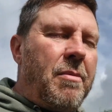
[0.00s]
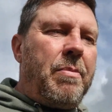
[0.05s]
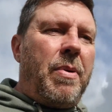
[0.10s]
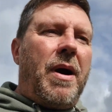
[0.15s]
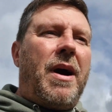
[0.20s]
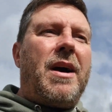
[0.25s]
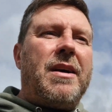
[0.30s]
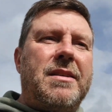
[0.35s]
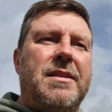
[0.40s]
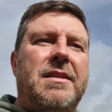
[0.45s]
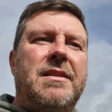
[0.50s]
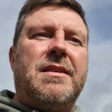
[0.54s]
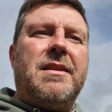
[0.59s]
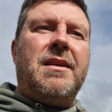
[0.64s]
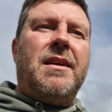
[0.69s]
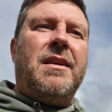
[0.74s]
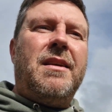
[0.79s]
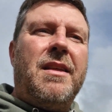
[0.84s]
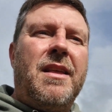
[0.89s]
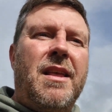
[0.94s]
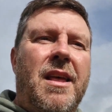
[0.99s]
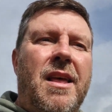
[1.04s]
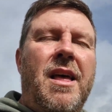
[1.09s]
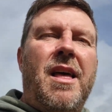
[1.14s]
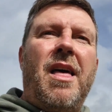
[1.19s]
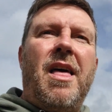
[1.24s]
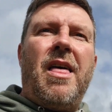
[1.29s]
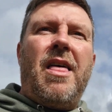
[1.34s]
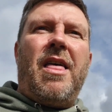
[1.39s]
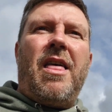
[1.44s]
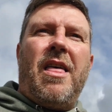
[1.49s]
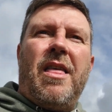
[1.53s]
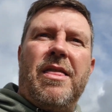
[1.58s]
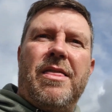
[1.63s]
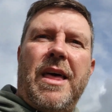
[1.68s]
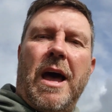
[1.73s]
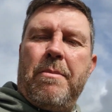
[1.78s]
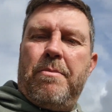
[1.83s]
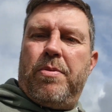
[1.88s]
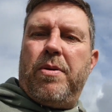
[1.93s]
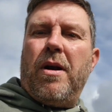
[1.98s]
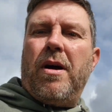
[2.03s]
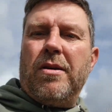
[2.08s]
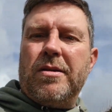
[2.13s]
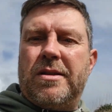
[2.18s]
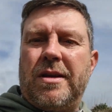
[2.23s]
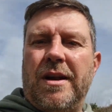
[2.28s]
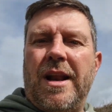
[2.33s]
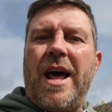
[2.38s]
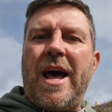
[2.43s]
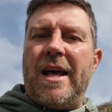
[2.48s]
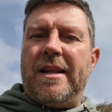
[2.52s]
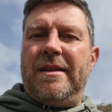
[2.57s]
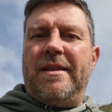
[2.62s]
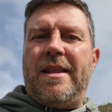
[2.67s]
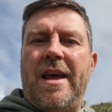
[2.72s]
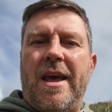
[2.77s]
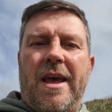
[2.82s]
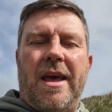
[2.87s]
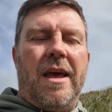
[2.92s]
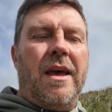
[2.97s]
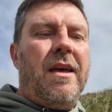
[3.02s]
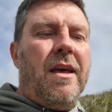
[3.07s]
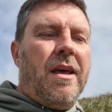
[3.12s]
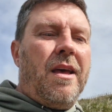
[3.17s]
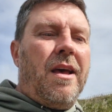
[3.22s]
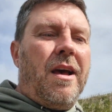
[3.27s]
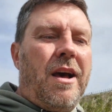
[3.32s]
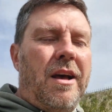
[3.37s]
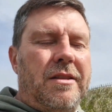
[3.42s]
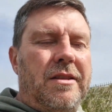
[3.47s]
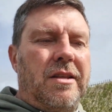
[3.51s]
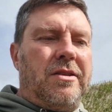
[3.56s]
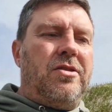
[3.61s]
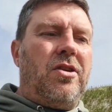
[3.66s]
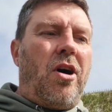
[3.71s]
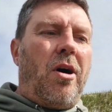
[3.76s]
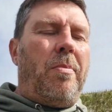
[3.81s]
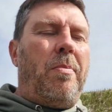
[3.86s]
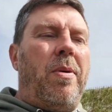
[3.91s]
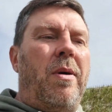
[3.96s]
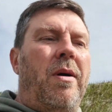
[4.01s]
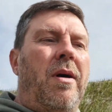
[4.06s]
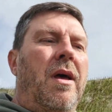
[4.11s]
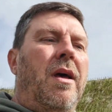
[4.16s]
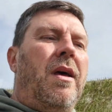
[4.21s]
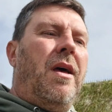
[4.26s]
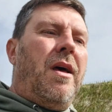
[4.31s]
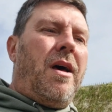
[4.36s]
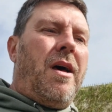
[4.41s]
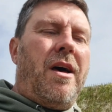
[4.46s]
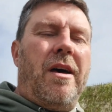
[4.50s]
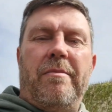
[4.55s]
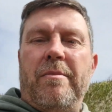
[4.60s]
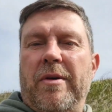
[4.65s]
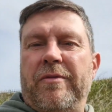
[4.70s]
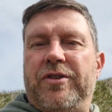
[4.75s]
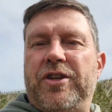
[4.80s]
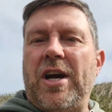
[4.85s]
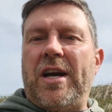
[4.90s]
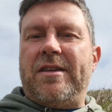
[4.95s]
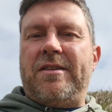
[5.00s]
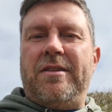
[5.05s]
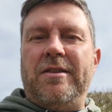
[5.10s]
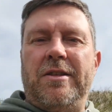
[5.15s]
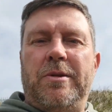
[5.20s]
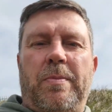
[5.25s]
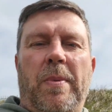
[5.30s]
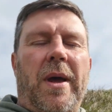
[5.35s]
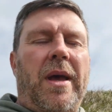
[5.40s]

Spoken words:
I pass that plot of land there at the top of Jackson's